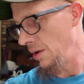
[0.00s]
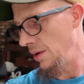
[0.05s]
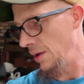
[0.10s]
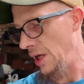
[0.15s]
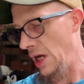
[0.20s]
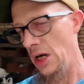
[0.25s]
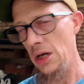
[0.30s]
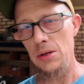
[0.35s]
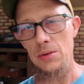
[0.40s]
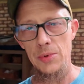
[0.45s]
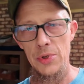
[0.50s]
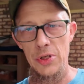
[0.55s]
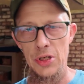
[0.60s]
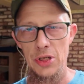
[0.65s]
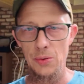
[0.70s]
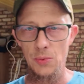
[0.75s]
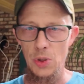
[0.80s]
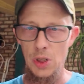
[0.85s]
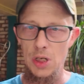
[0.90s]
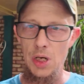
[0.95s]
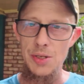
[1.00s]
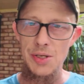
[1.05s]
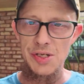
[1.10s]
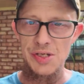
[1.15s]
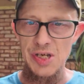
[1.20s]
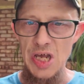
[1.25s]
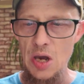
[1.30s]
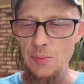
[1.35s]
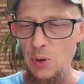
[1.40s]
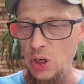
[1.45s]
now we can work on the
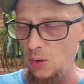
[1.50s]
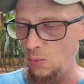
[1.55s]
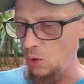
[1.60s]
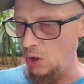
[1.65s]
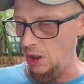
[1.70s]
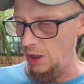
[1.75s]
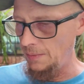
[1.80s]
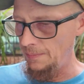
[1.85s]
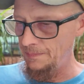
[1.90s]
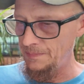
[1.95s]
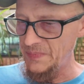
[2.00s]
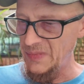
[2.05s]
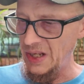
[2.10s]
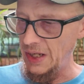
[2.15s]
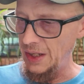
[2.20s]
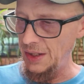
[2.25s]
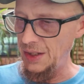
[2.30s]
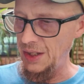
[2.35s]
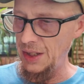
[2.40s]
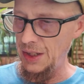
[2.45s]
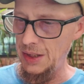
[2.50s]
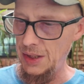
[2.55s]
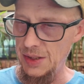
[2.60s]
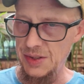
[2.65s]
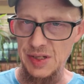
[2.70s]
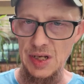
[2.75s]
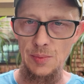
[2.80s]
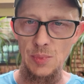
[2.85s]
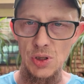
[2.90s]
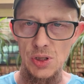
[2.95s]
Snap-on one, and it
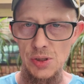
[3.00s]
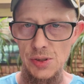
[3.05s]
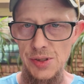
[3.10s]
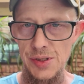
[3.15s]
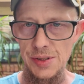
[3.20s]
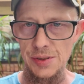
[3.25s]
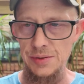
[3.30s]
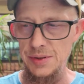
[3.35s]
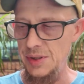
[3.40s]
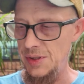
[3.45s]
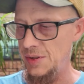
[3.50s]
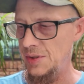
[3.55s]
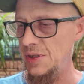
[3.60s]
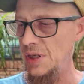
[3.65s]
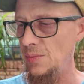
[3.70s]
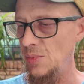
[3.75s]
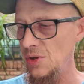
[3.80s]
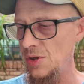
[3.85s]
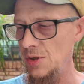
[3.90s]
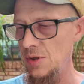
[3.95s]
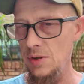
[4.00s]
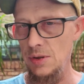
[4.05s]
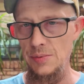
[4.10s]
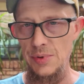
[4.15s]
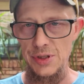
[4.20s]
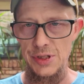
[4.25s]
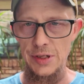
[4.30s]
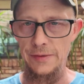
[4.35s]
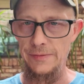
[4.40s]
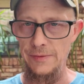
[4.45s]
disassembles a little
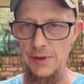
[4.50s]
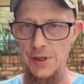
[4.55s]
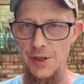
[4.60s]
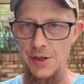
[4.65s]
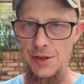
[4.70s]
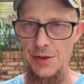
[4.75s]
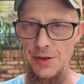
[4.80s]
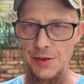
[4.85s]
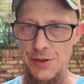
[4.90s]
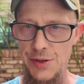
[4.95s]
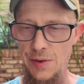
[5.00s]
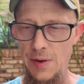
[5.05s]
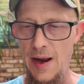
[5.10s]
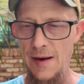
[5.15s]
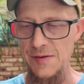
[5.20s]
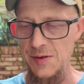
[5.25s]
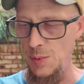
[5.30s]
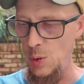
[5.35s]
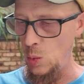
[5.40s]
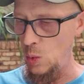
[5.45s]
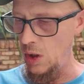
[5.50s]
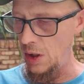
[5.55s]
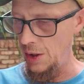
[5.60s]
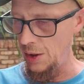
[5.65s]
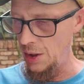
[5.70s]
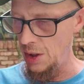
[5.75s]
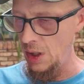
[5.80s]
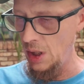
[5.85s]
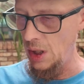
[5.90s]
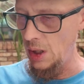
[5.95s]
bit differently than this Craftsman
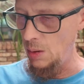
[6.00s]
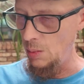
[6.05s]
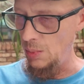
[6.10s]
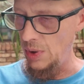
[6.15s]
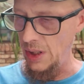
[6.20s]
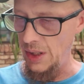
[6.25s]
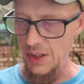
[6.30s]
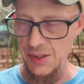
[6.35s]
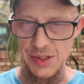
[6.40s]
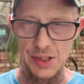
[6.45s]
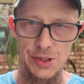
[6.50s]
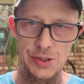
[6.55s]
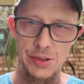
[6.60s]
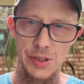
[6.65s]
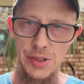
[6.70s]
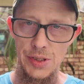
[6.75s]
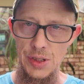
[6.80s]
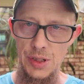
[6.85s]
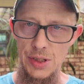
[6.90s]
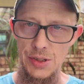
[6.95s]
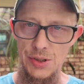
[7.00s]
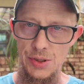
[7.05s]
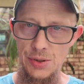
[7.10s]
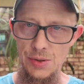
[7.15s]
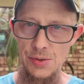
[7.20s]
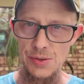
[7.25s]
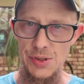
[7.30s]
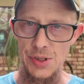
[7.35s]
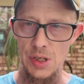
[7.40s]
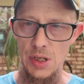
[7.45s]
one, but essentially the
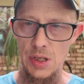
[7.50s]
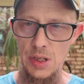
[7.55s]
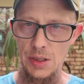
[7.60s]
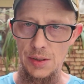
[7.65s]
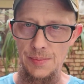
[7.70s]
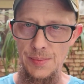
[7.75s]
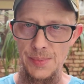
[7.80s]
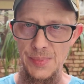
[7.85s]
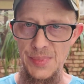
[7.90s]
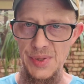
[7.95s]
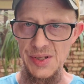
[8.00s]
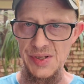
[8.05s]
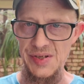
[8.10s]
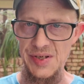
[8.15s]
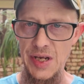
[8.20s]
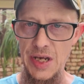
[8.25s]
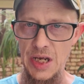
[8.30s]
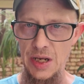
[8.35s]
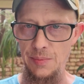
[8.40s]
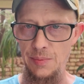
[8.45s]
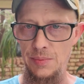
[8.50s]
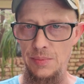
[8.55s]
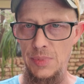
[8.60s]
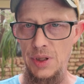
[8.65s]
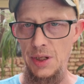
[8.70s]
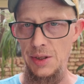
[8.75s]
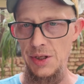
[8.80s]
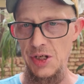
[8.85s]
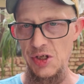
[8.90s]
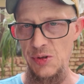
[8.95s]
internals are the same
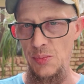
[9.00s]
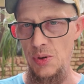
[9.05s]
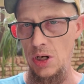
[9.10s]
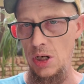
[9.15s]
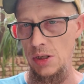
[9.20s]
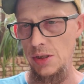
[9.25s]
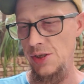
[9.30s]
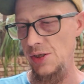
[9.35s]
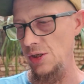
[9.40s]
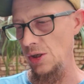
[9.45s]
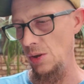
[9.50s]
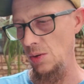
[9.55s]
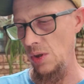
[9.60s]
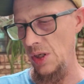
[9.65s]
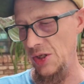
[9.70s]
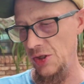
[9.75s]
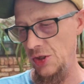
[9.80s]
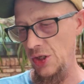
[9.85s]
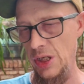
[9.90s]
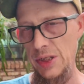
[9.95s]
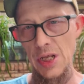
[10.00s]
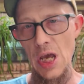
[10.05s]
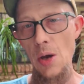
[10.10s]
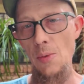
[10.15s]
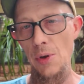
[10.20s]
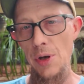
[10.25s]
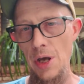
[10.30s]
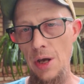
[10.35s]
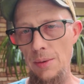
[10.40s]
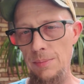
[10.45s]
in these parts. So let's check
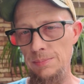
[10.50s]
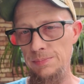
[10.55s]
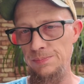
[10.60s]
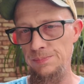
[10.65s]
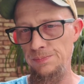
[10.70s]
that one out.